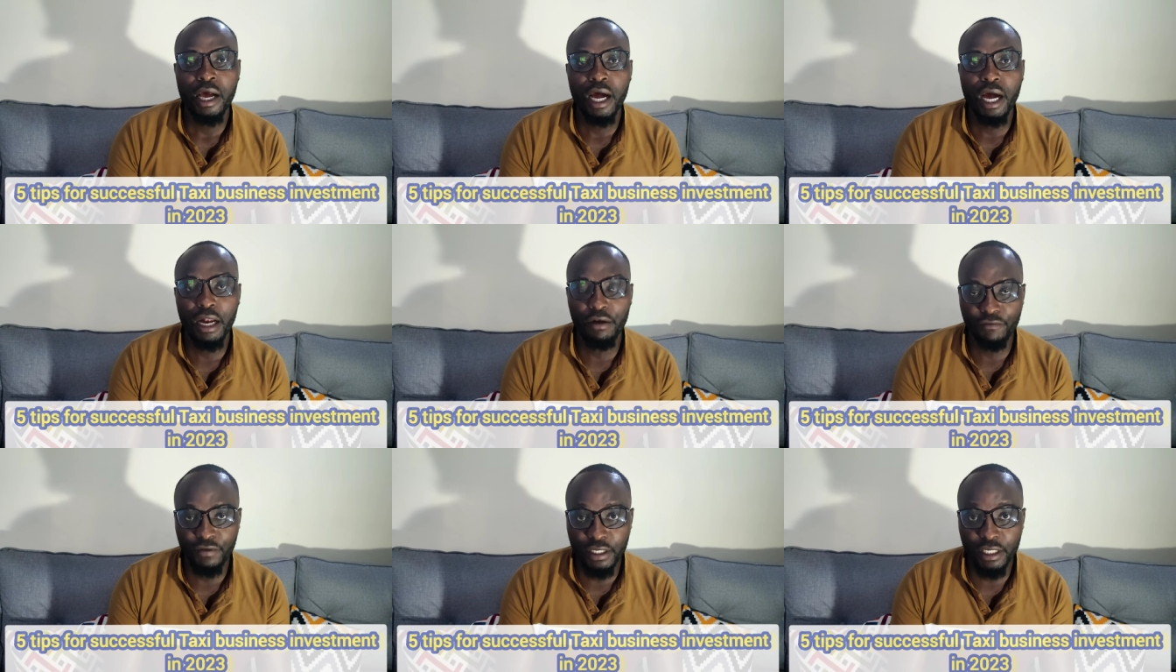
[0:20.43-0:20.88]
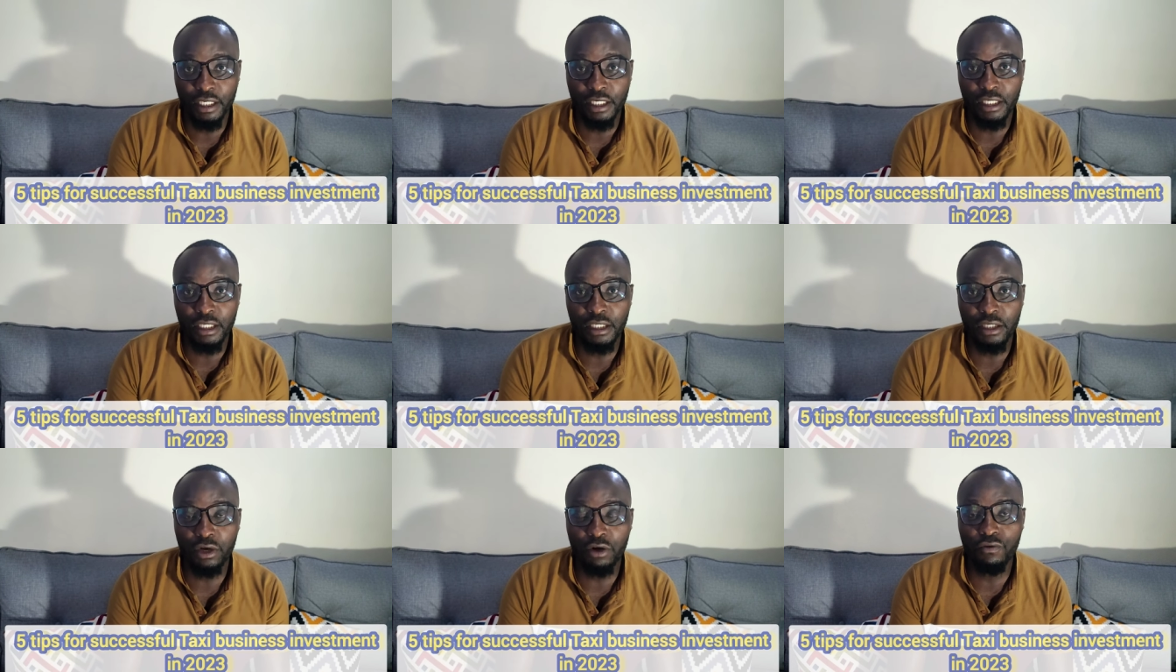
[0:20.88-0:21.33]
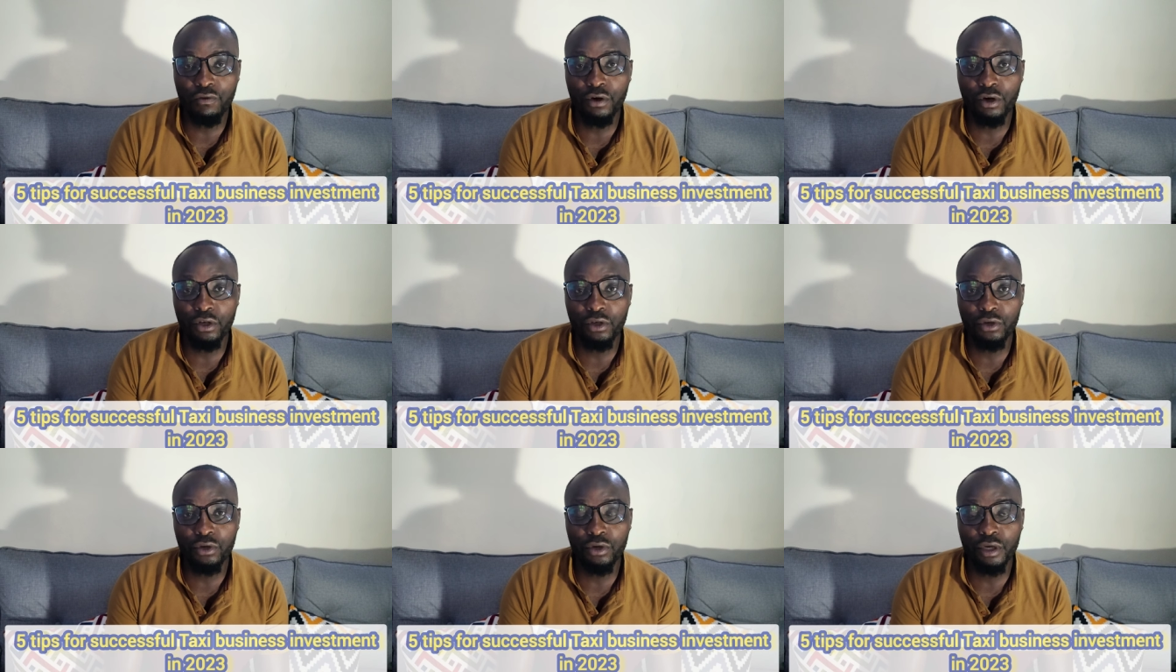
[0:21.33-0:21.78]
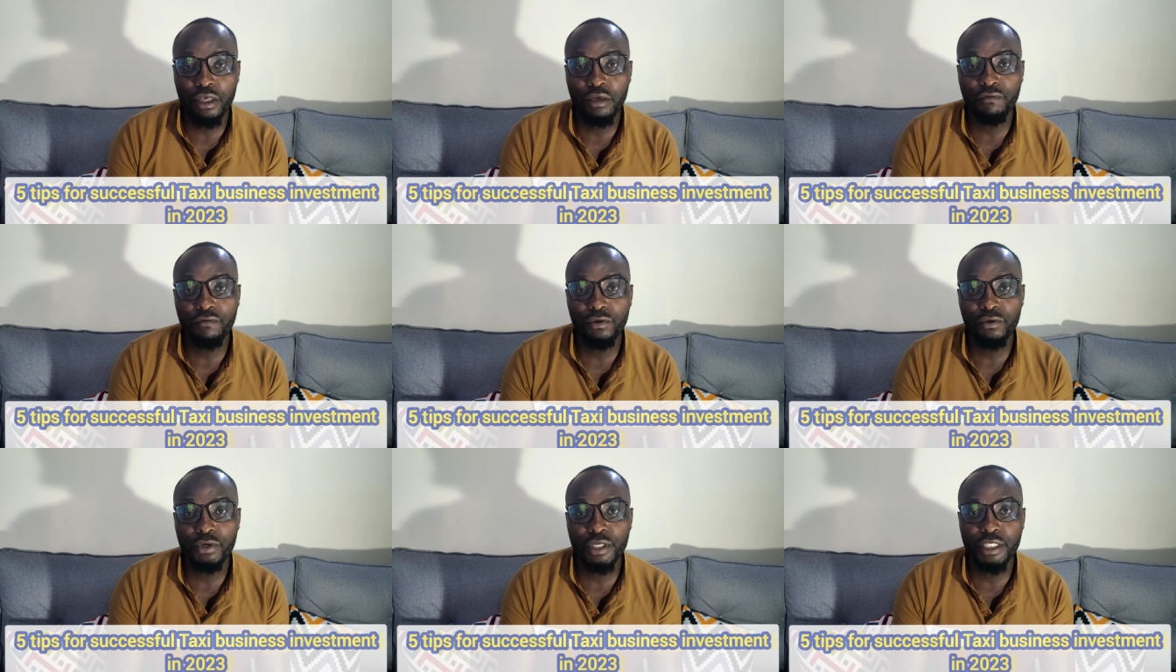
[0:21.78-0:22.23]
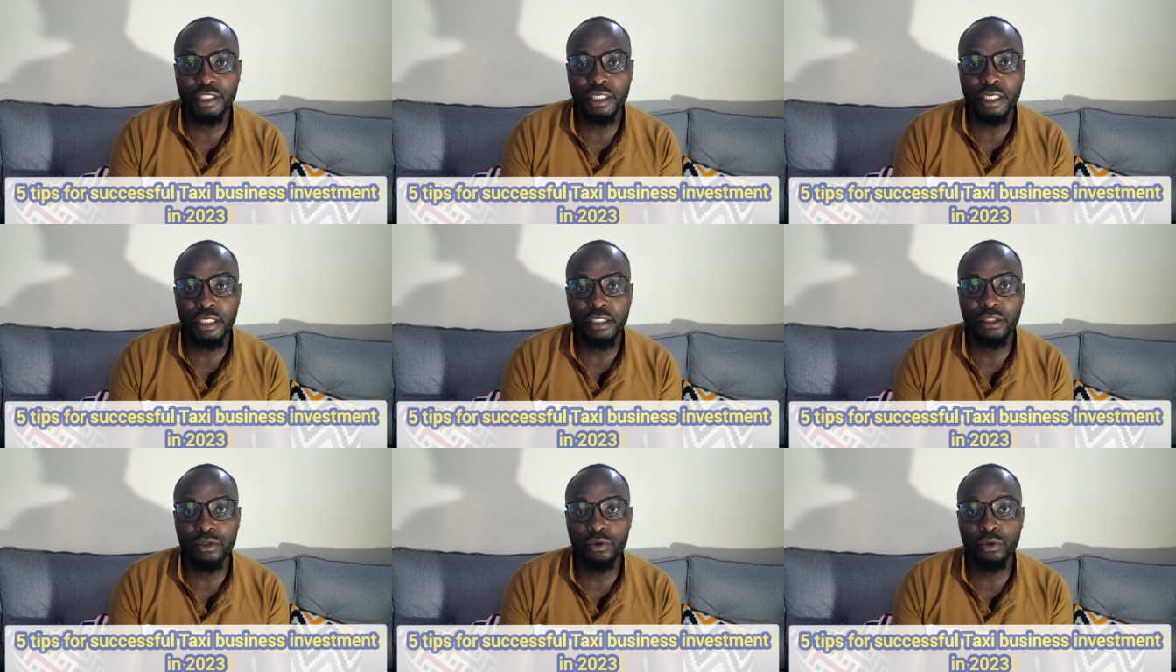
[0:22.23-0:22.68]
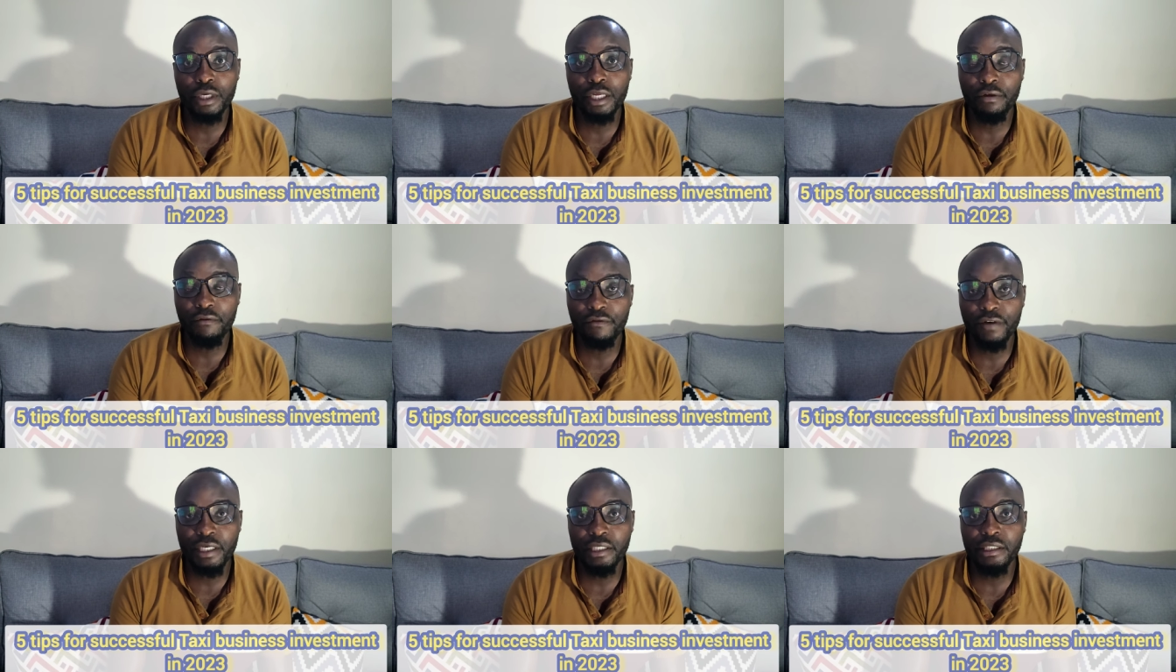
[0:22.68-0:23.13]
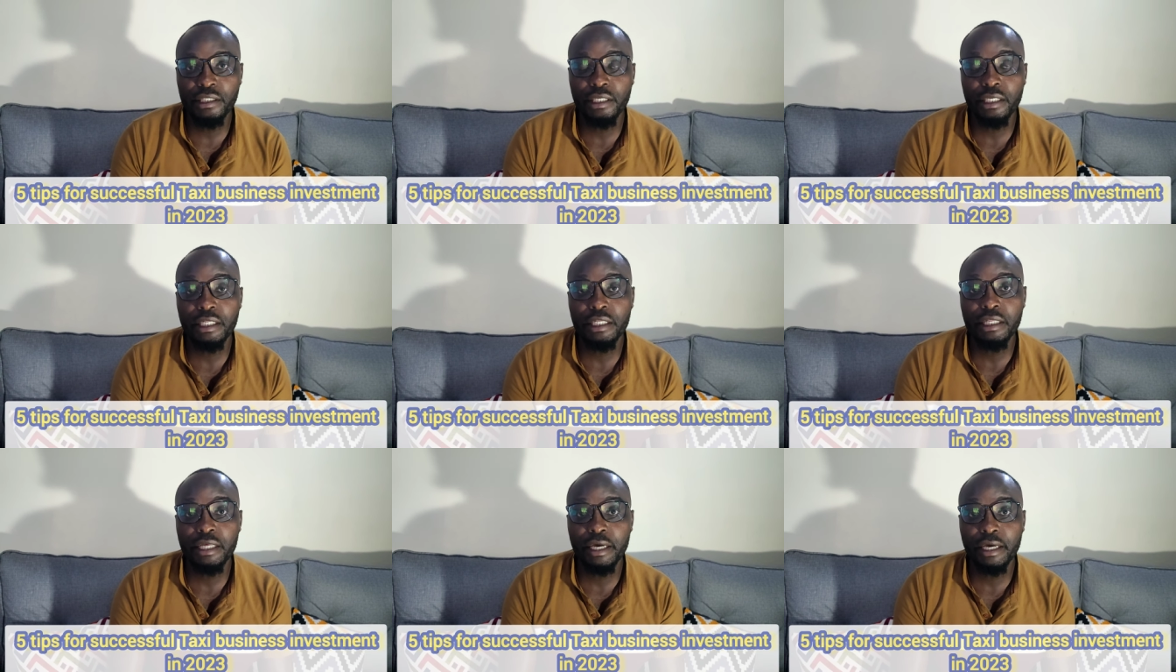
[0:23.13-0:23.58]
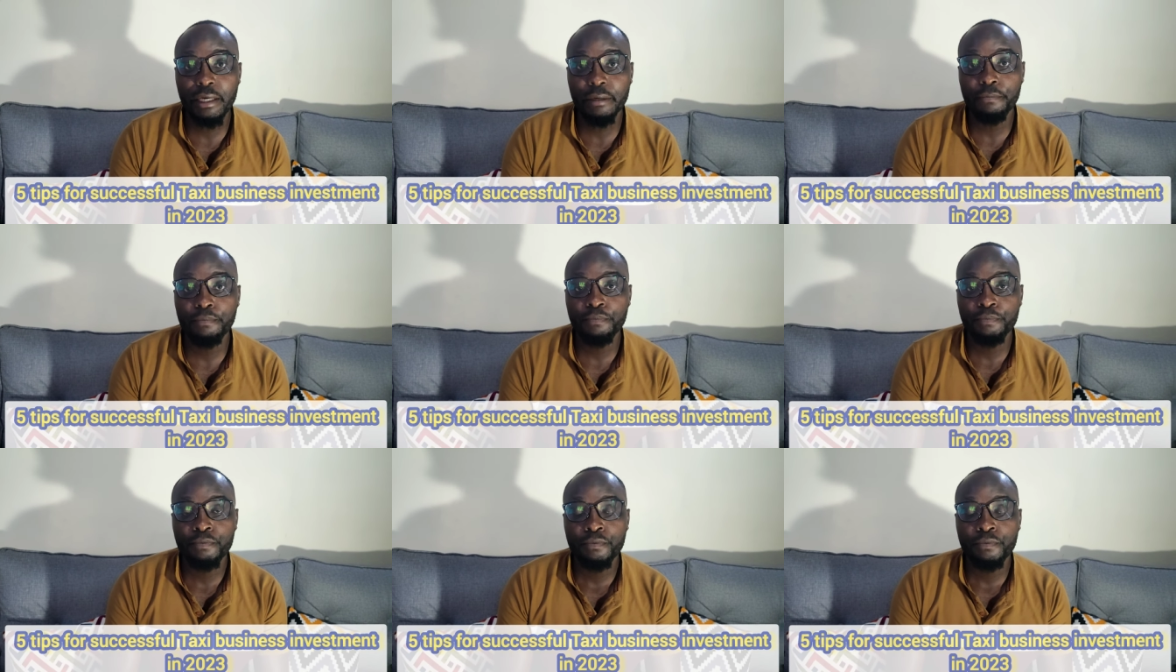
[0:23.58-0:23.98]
are very critical for you if you intend to invest in the